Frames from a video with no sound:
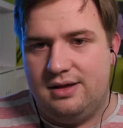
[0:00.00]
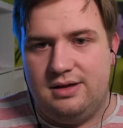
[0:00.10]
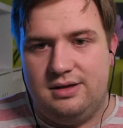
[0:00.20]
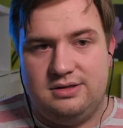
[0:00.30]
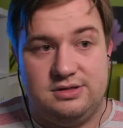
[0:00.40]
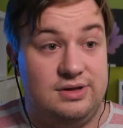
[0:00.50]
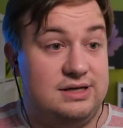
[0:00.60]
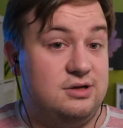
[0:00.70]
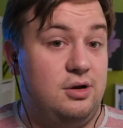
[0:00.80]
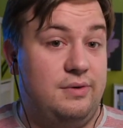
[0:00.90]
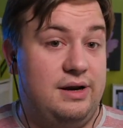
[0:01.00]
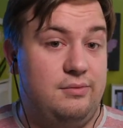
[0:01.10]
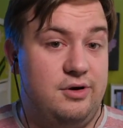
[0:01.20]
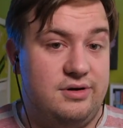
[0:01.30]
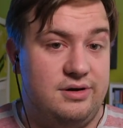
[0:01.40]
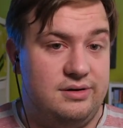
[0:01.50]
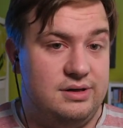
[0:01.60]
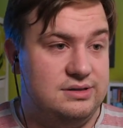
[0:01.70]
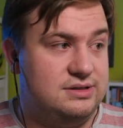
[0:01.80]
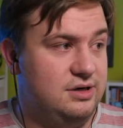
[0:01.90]
So that's already working.
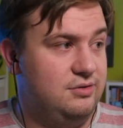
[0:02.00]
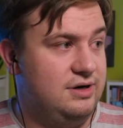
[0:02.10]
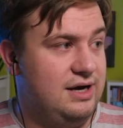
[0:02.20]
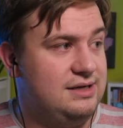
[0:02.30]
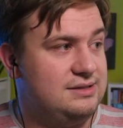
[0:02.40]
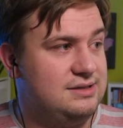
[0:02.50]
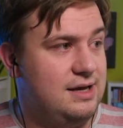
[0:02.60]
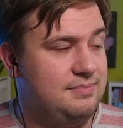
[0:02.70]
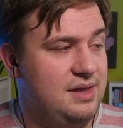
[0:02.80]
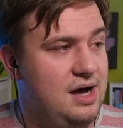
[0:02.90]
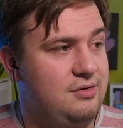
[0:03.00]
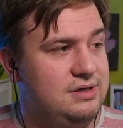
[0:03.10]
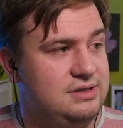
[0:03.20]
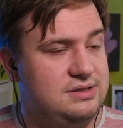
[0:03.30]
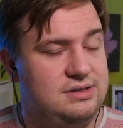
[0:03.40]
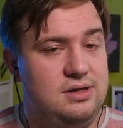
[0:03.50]
So the next step now is,